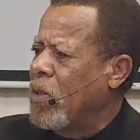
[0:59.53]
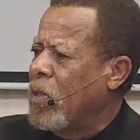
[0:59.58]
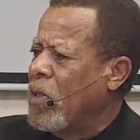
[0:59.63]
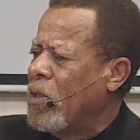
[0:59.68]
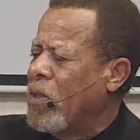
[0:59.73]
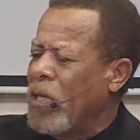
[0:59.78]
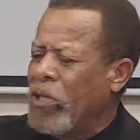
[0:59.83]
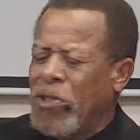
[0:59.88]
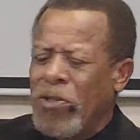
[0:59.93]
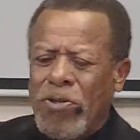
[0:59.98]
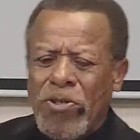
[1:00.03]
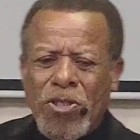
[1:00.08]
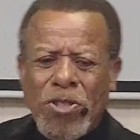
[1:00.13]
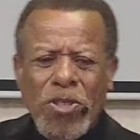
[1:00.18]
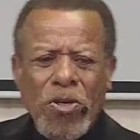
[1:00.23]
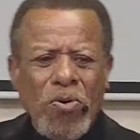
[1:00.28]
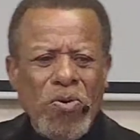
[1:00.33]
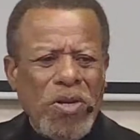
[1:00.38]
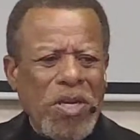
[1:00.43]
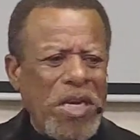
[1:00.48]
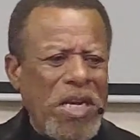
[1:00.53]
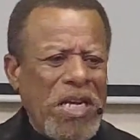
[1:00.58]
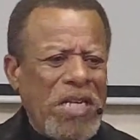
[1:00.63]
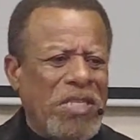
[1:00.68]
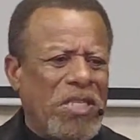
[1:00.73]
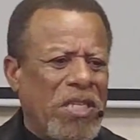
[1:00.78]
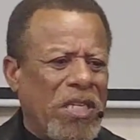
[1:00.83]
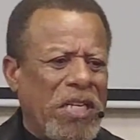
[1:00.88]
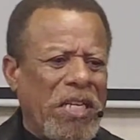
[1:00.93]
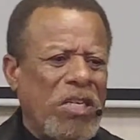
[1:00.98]
that you're so
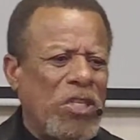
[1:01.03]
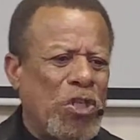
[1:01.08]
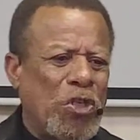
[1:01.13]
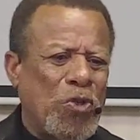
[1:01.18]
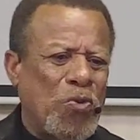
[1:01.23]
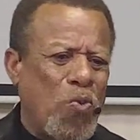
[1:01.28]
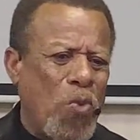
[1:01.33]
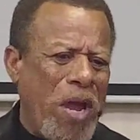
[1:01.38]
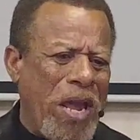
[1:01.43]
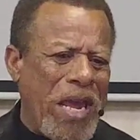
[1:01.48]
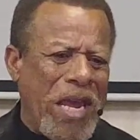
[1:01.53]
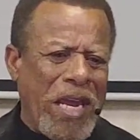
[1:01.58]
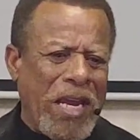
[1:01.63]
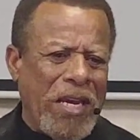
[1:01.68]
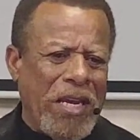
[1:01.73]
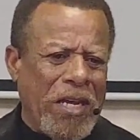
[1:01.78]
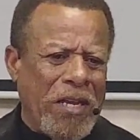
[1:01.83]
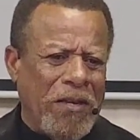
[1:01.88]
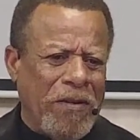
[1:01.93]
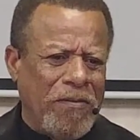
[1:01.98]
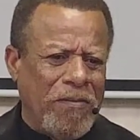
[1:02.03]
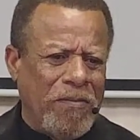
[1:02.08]
easily swayed